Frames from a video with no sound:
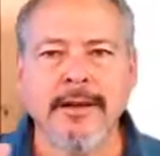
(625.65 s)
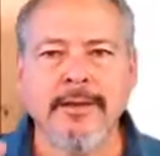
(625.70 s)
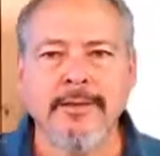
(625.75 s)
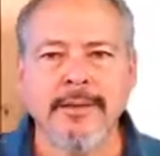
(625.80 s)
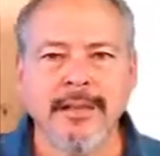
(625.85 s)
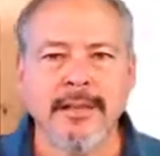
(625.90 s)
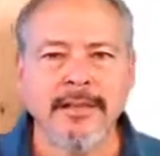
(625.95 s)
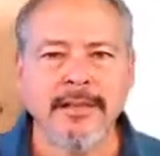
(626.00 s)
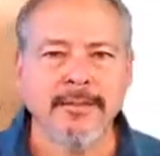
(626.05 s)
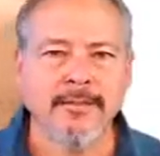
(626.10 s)

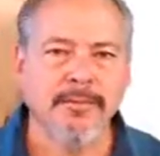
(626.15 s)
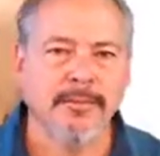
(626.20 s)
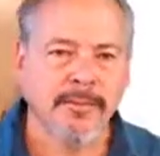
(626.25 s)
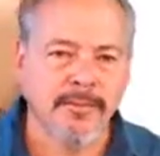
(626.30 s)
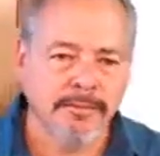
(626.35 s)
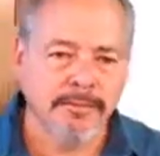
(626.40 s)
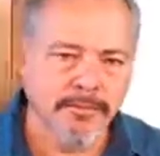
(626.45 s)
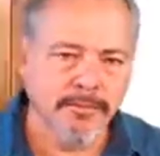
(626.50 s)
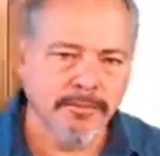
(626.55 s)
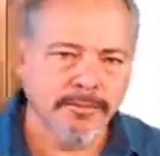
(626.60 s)
Everything's
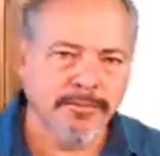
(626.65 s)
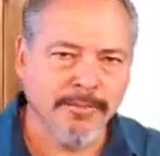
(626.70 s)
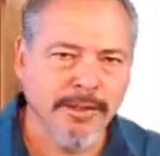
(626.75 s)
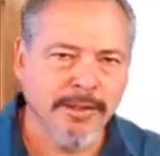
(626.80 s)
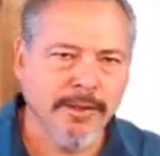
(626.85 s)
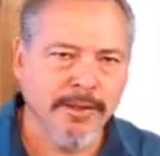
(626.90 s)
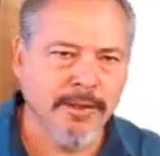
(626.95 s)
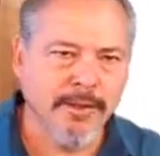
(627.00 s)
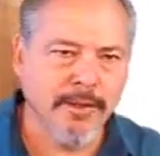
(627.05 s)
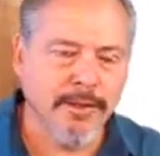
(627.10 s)

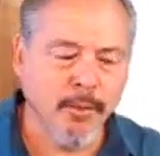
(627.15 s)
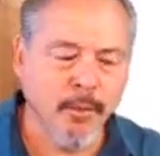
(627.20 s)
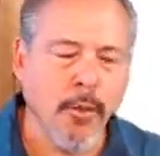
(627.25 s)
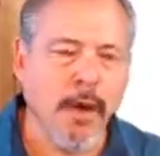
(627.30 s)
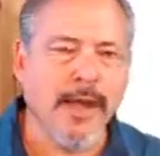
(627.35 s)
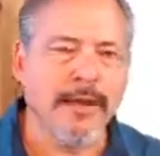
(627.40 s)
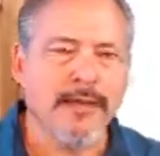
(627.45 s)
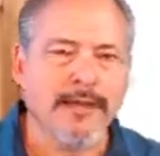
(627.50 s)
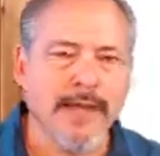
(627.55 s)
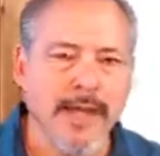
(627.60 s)
that you
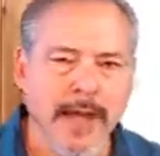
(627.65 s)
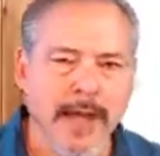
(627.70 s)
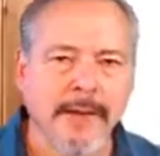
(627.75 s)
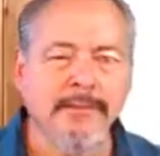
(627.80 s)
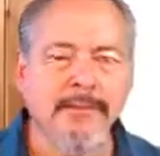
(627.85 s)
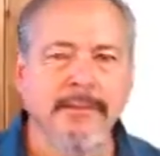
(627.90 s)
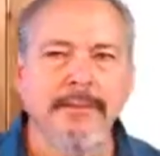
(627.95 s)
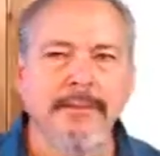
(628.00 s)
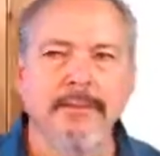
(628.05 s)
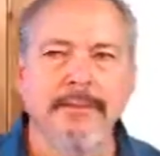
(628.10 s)
want to
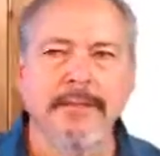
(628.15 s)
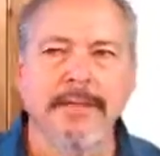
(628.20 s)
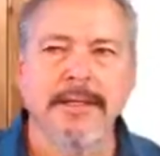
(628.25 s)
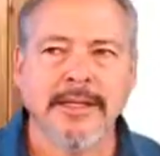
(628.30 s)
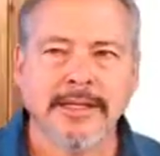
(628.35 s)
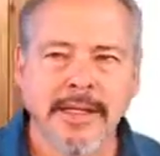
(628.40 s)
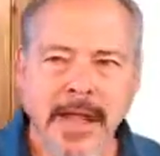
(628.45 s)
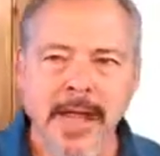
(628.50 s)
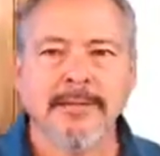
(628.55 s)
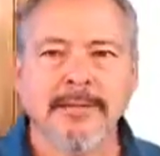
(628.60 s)
happen
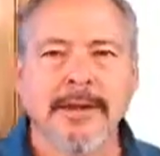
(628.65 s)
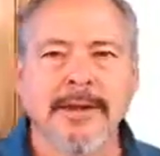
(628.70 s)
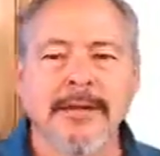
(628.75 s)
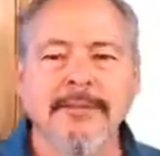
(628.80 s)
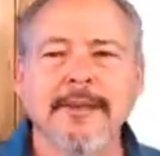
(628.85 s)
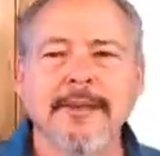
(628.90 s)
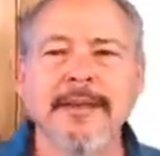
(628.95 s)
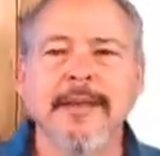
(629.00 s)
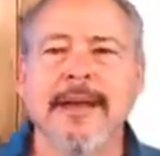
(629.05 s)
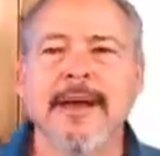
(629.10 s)
is happening,
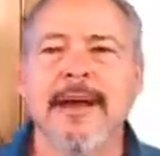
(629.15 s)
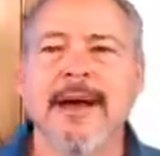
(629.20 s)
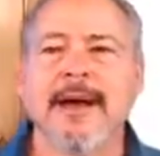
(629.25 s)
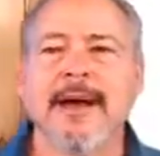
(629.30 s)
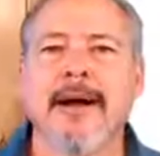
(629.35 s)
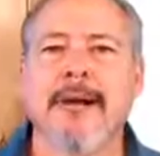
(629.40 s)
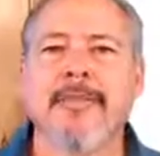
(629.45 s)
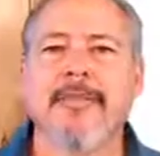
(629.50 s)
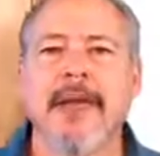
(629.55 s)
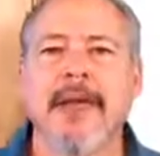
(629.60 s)

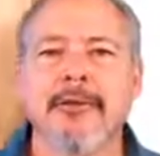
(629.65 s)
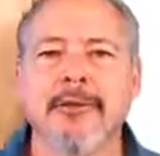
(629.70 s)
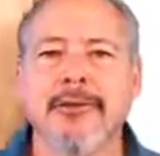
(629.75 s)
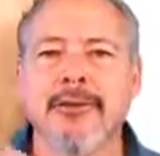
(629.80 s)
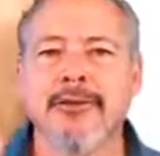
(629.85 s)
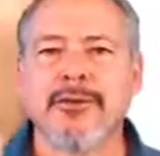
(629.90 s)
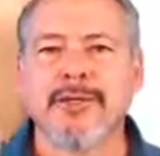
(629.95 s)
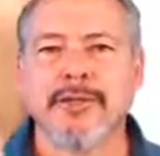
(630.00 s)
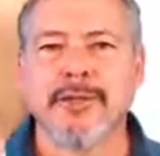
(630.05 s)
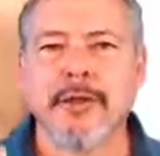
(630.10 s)
then
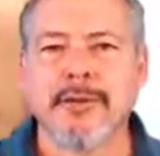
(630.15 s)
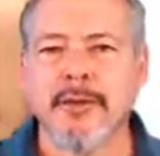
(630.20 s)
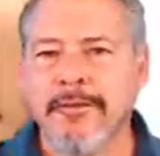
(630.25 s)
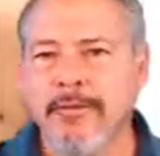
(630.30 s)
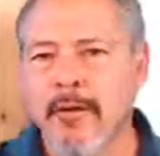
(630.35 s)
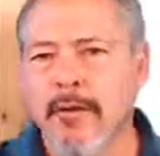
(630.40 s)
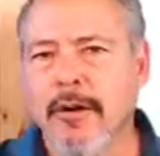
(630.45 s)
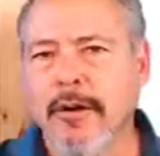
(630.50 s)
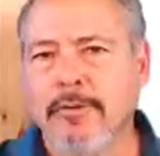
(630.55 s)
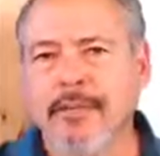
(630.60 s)
reduce it down to
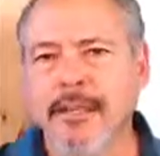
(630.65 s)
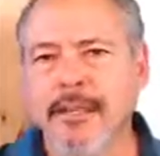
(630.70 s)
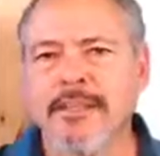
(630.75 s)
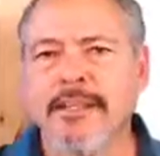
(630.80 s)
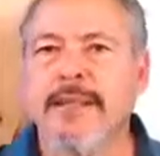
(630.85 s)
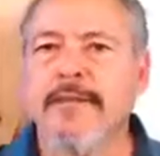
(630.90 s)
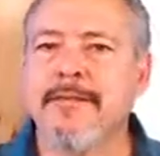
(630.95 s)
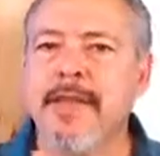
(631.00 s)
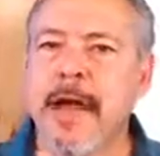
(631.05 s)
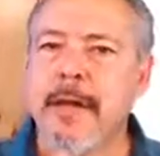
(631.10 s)
4 and
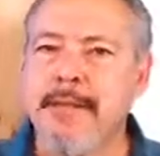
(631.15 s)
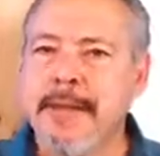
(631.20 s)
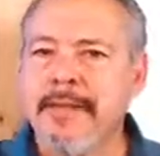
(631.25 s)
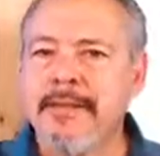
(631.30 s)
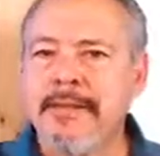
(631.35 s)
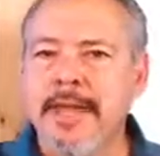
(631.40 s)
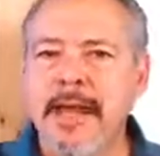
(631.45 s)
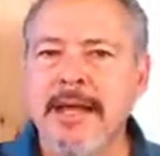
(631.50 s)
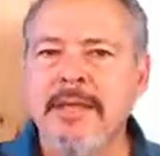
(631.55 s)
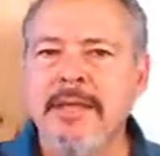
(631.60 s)
see if that
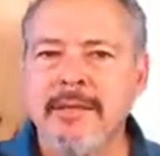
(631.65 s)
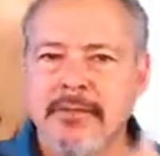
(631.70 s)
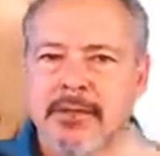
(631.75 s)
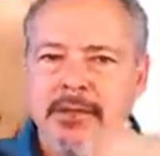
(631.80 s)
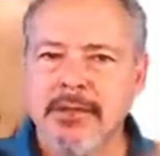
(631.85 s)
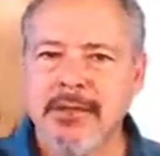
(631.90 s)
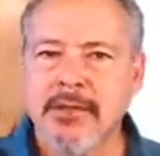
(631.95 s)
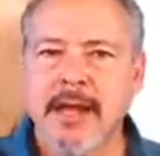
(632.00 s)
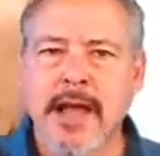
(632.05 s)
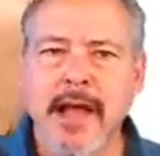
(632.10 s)
maintains. If you
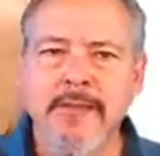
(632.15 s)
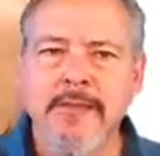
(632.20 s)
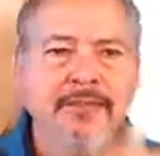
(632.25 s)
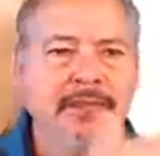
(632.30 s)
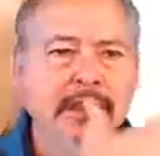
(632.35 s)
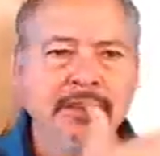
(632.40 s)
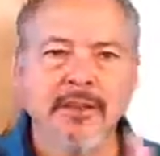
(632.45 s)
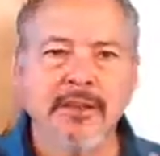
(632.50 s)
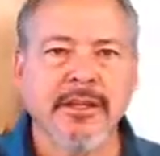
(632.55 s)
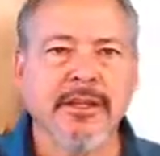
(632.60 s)
still have it,
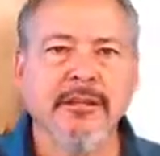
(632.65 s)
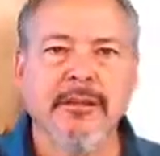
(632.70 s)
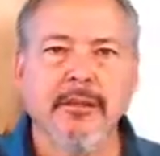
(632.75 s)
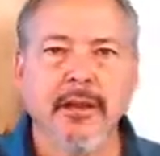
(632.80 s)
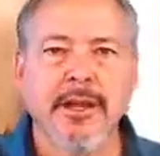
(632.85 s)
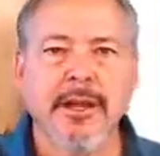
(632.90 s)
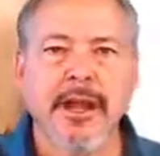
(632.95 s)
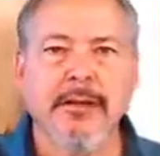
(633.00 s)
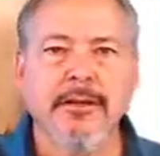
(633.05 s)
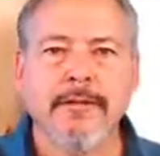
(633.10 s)
then you can
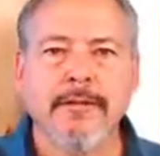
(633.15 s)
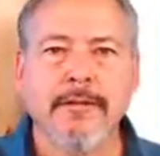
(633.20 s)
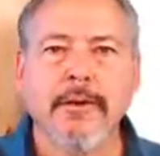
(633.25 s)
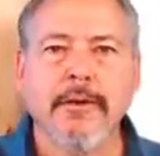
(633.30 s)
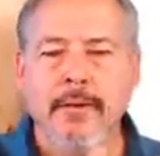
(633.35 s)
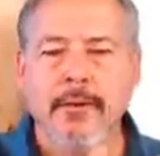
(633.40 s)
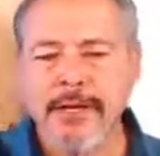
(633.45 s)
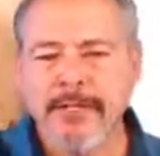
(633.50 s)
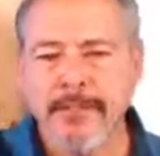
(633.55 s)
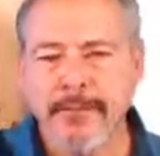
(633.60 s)
go down to 4.
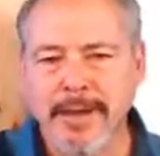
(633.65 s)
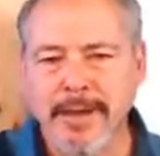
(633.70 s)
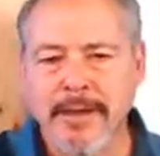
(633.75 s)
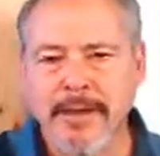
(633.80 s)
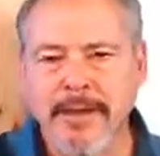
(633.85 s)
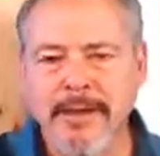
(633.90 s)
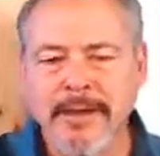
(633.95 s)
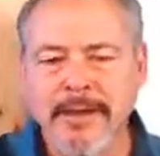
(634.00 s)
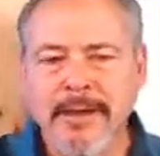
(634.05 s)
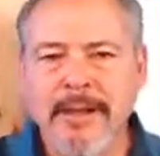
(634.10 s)
The reason
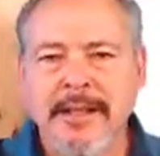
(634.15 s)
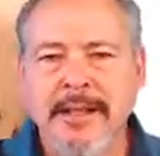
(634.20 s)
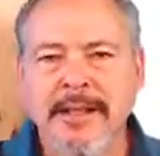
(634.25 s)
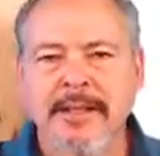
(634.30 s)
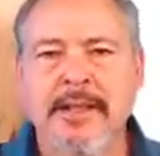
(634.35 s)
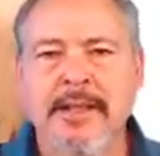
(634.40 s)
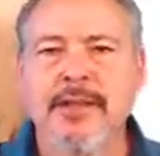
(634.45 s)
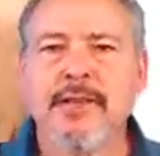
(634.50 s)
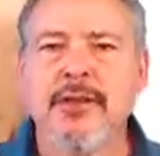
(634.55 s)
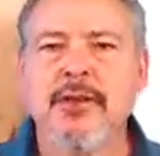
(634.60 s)
being is
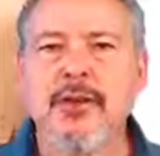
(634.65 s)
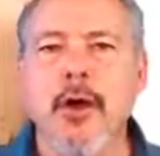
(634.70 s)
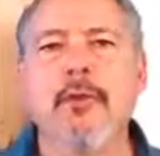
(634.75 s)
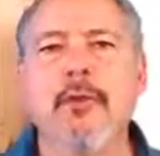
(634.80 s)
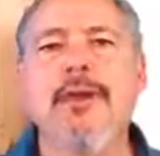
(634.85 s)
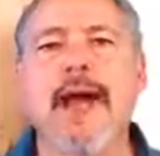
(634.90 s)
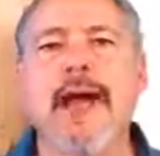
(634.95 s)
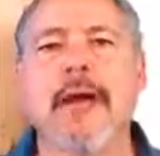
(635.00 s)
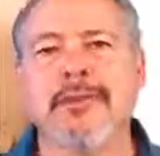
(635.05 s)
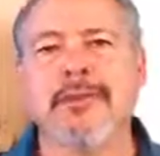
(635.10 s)
that if you
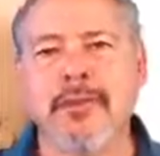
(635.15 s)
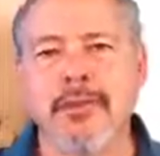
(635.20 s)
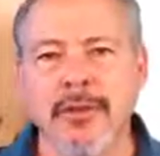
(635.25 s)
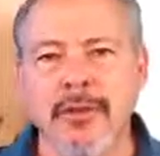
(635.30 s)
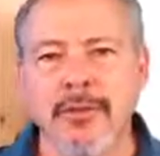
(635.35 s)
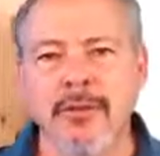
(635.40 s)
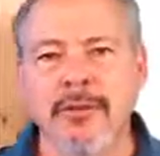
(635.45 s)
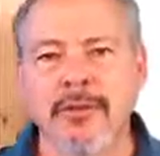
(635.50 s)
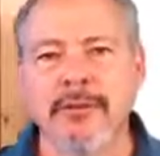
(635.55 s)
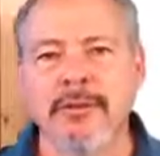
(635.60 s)
don't have to
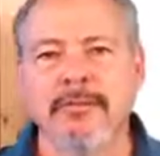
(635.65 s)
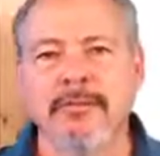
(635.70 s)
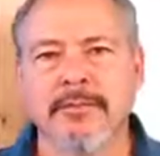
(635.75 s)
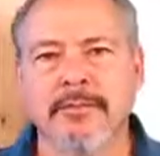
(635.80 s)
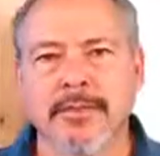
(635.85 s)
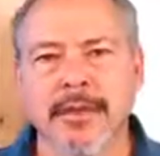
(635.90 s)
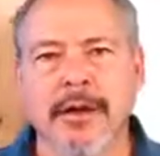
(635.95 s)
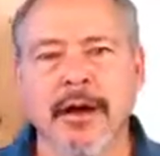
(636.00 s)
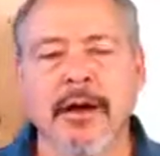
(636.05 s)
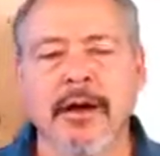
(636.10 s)
use
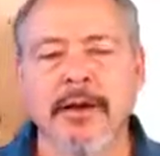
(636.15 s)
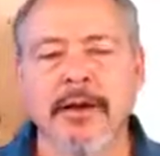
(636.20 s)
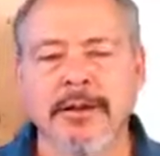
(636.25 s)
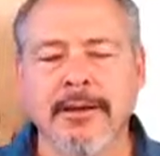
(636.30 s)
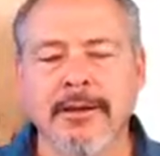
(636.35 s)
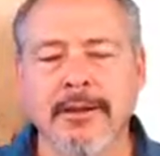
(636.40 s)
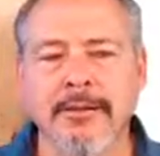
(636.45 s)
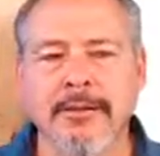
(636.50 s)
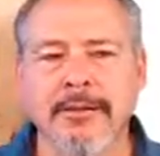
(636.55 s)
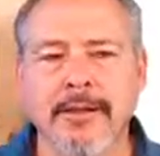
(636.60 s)

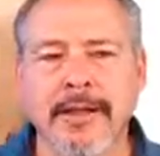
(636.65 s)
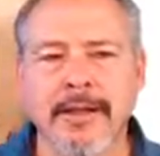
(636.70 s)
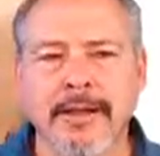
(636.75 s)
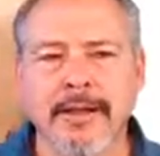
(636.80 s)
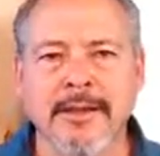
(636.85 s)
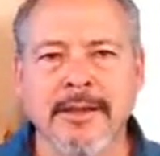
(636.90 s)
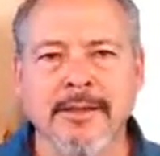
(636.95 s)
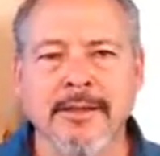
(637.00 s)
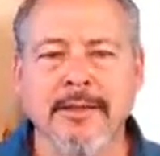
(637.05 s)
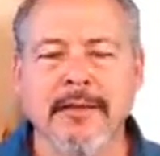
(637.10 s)

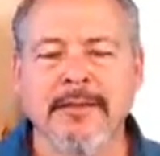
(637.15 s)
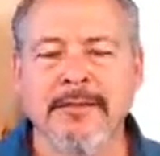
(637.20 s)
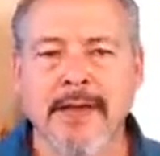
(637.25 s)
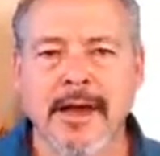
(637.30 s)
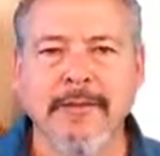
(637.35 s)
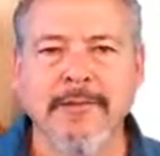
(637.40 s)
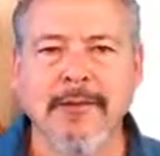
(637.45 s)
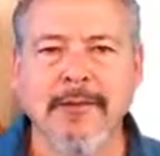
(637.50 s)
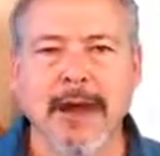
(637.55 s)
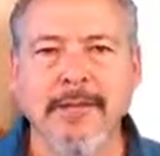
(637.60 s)

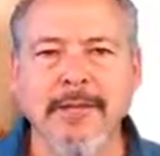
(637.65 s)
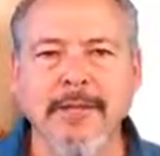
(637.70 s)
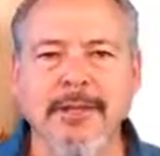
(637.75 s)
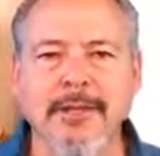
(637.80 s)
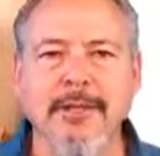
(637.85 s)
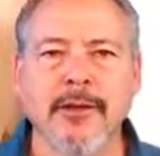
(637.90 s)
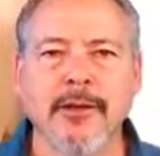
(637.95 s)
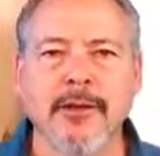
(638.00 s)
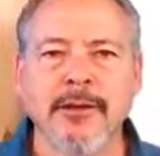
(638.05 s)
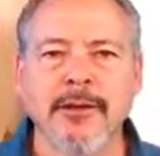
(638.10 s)
5 drops and
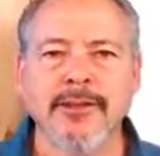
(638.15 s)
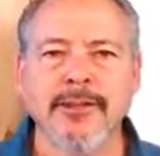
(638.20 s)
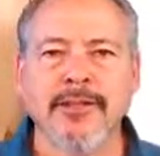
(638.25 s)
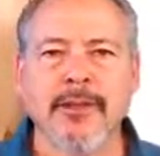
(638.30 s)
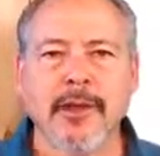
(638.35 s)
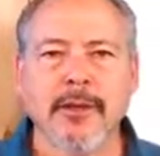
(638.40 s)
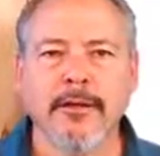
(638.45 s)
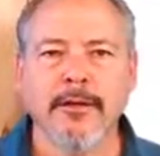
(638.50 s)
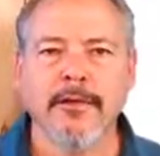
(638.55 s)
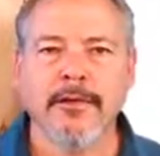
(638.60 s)
you can reduce it
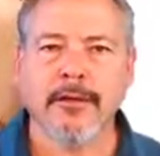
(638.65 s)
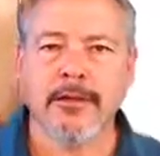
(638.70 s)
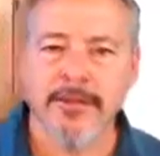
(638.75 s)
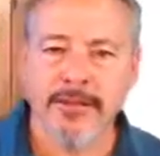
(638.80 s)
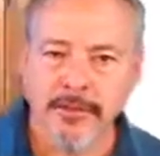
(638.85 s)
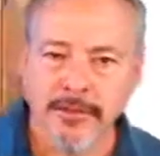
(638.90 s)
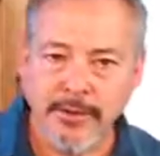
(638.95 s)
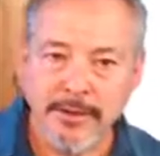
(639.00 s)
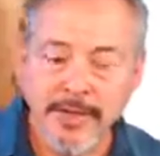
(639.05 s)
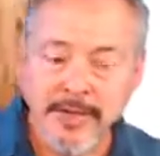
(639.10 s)
down to 4
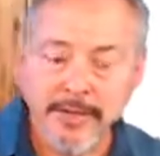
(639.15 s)
to